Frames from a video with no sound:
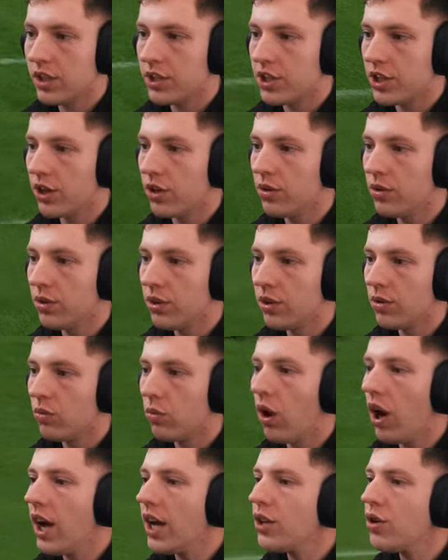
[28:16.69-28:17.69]
Into you.
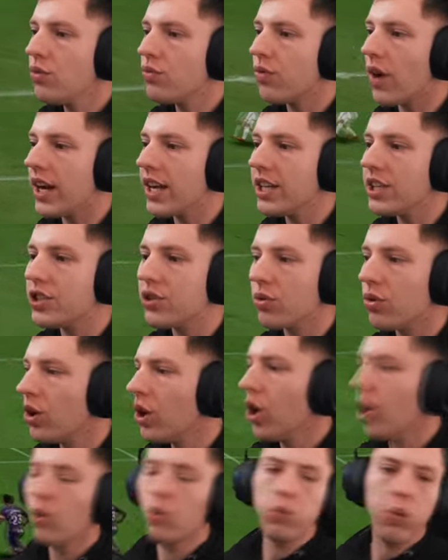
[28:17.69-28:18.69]
Why are you running to...
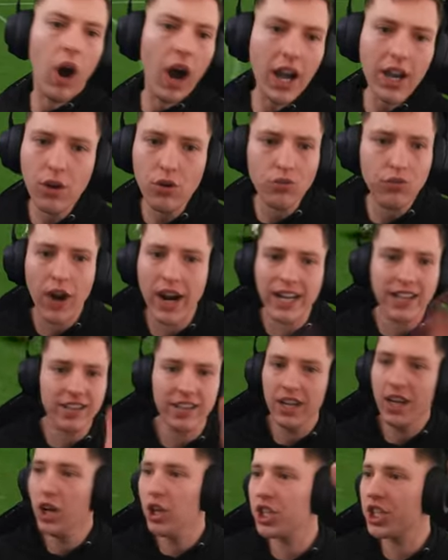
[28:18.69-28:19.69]
Why are you
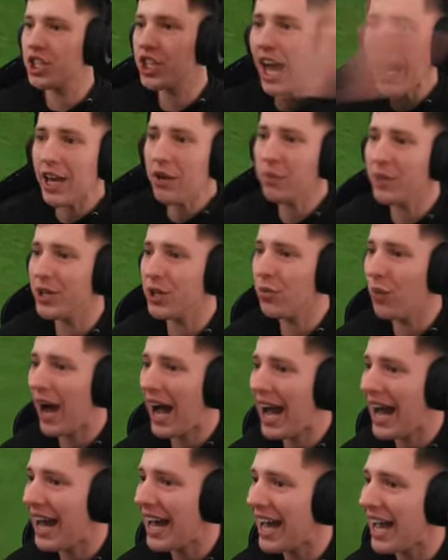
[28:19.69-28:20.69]
running? Stay where you
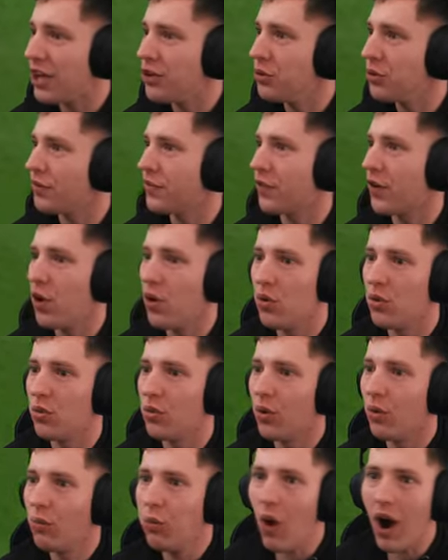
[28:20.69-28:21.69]
are and you're
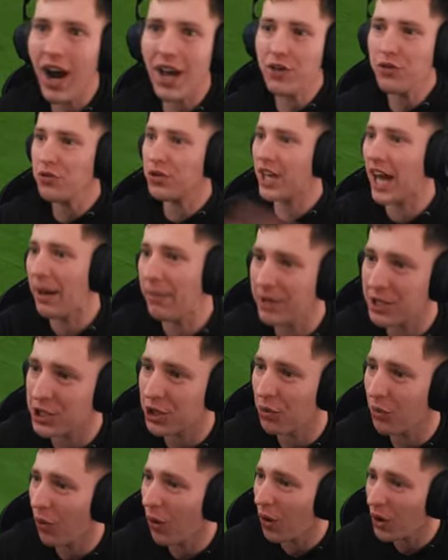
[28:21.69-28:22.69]
through. Why are you coming
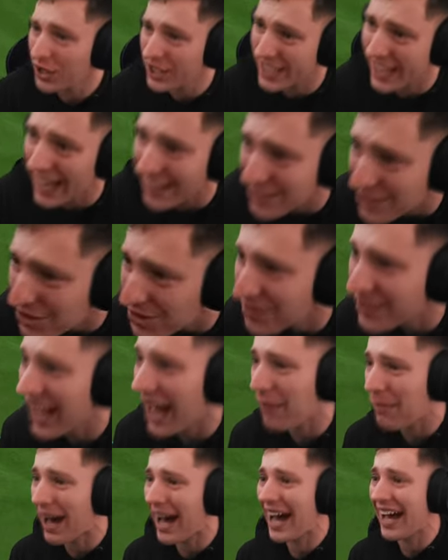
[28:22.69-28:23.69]
towards us, you
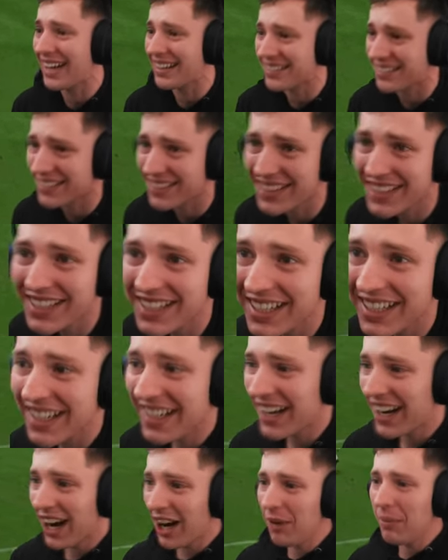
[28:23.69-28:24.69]
dumbass?
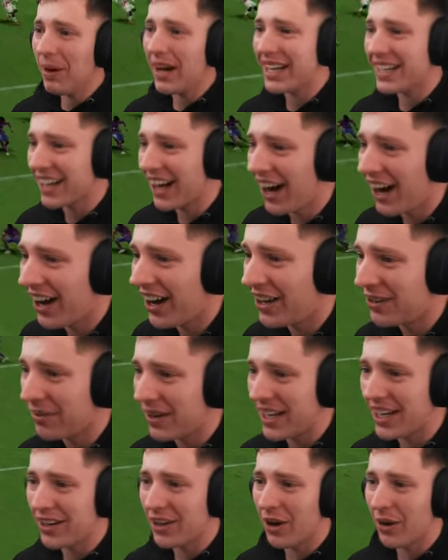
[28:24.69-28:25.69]
Oh my god,
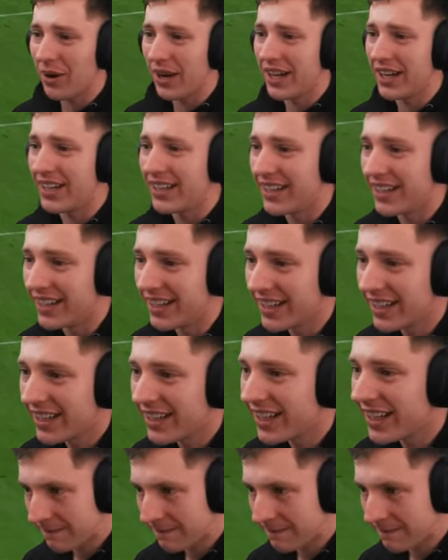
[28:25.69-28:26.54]
what are you doing?